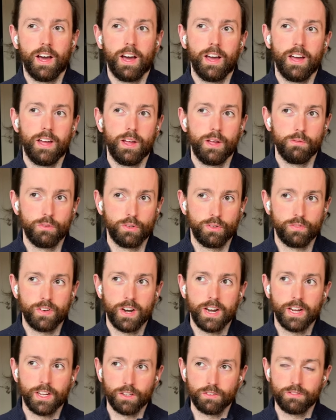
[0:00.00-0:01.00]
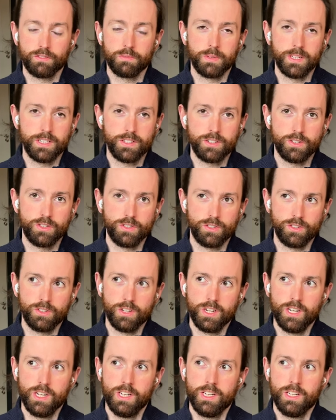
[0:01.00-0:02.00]
It was very good for me to
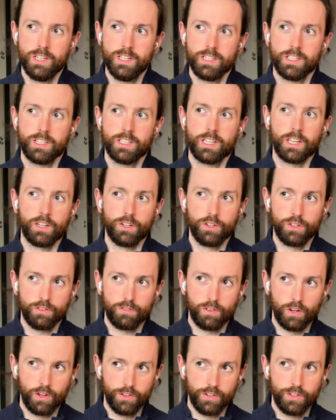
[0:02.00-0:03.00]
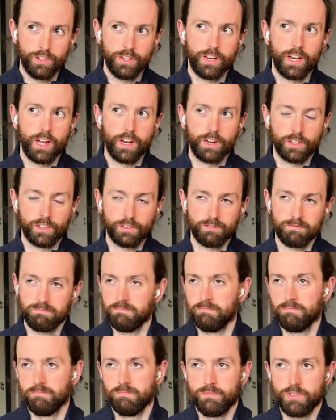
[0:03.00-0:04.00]
get out of London. I'd had
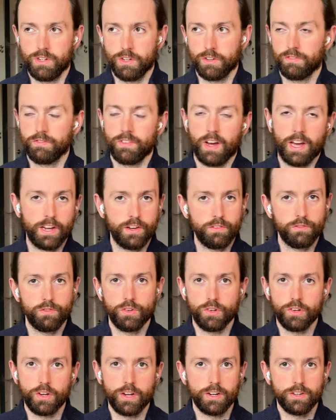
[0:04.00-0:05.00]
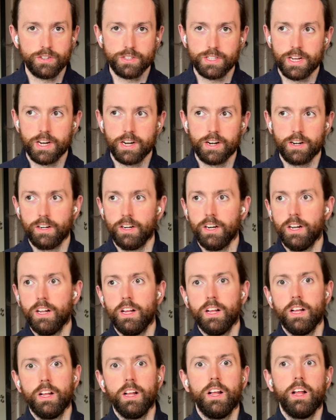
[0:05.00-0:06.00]
a fine few years there.
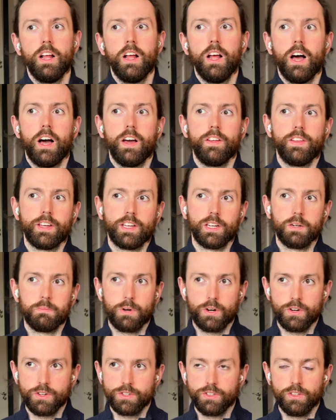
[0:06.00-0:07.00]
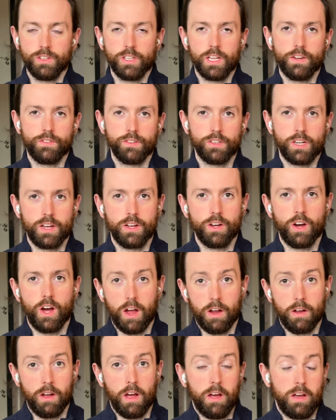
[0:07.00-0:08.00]
I think on a personal level,
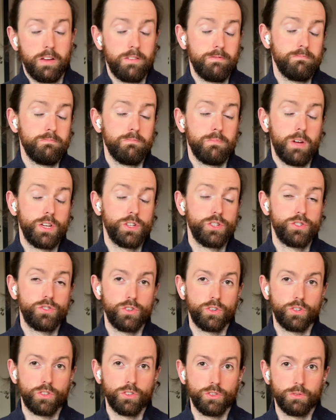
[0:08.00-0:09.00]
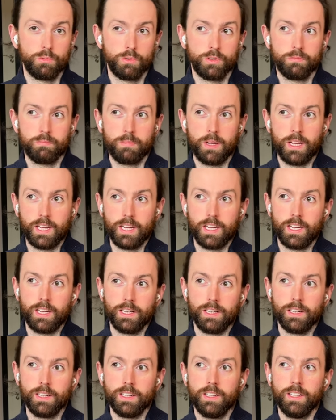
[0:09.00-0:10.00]
I struggled with
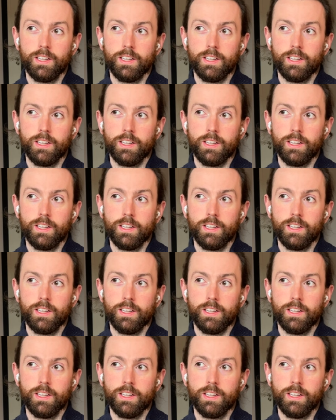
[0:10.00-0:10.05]
being,